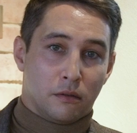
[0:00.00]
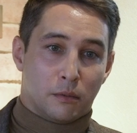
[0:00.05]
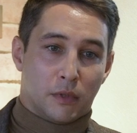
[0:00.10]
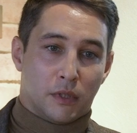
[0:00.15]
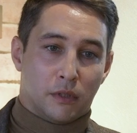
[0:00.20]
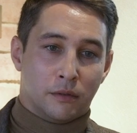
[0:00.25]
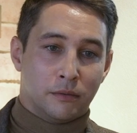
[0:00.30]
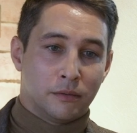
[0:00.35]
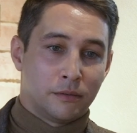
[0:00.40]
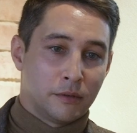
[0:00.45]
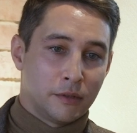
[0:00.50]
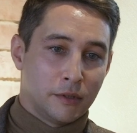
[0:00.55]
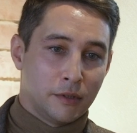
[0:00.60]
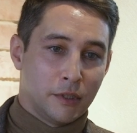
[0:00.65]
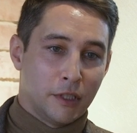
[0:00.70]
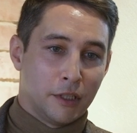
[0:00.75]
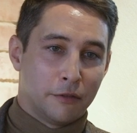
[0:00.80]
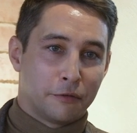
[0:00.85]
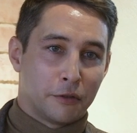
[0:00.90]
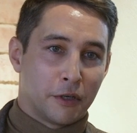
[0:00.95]
Well,
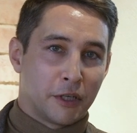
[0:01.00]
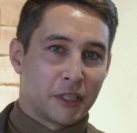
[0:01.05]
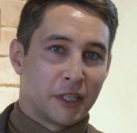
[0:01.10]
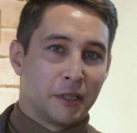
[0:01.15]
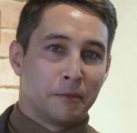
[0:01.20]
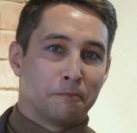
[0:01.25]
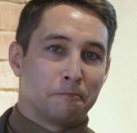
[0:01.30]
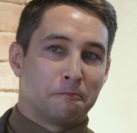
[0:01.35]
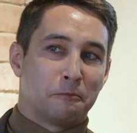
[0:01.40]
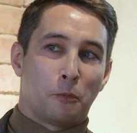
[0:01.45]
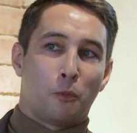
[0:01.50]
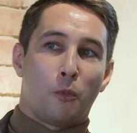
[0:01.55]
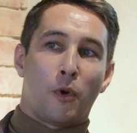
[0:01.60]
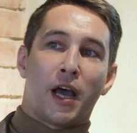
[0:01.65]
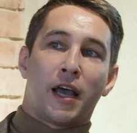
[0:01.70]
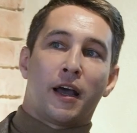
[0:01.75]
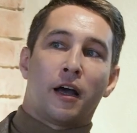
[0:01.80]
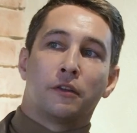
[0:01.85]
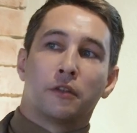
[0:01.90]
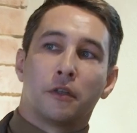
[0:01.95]
if you're asking
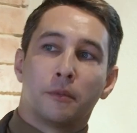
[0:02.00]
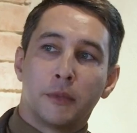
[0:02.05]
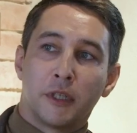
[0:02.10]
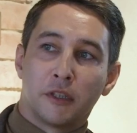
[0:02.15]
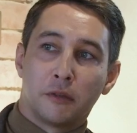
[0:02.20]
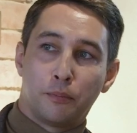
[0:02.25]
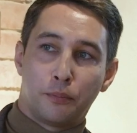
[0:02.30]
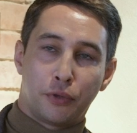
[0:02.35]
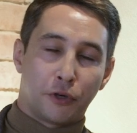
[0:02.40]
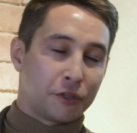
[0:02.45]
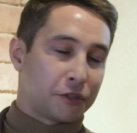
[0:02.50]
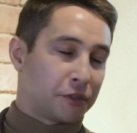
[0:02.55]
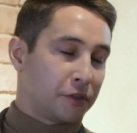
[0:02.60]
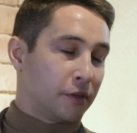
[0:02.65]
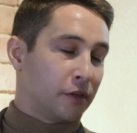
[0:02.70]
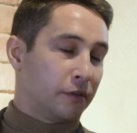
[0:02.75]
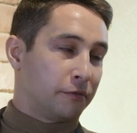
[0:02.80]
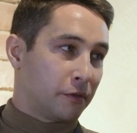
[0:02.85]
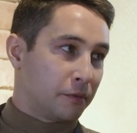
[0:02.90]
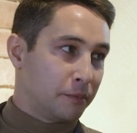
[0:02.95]
why Andermatt
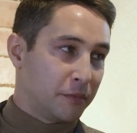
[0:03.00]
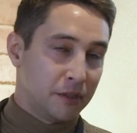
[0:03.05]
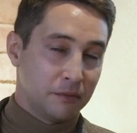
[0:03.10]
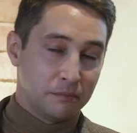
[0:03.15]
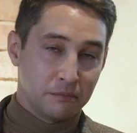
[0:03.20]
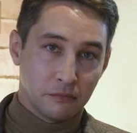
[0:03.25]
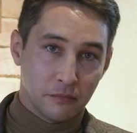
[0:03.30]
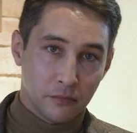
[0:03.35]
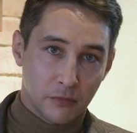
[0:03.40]
personally for me